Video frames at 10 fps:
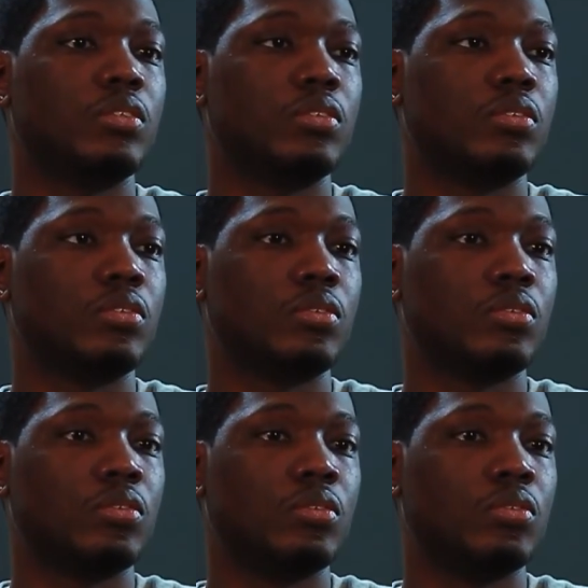
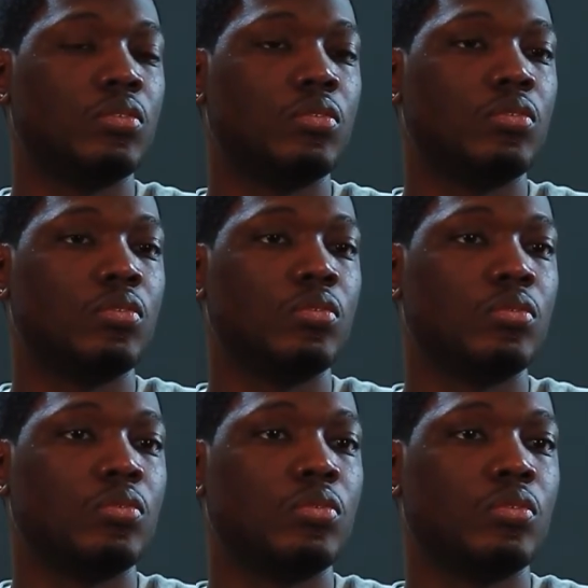
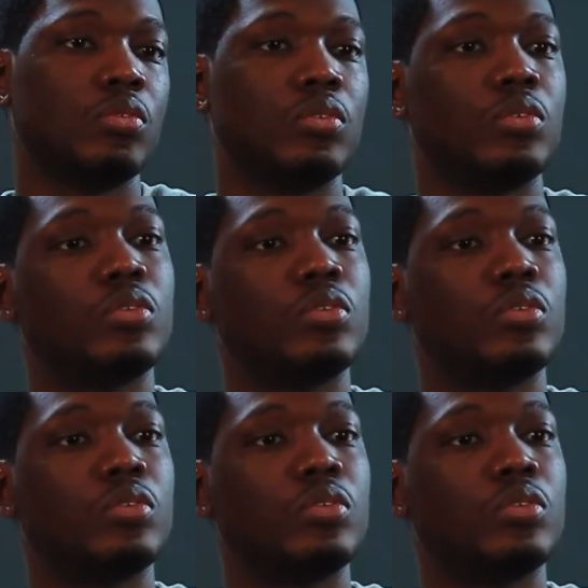No one is speaking in this clip.